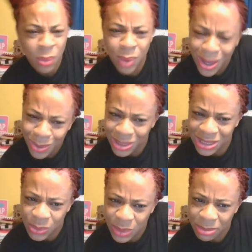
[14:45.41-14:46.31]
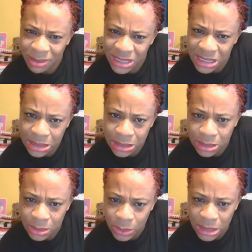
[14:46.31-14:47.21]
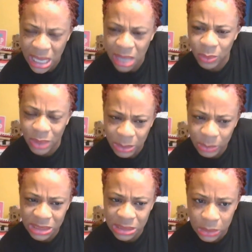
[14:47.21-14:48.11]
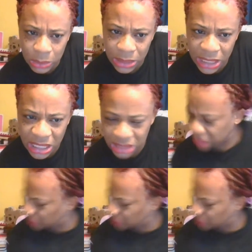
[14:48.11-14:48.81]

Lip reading: what was sweet baby Jesus doing? And what was the holy angels?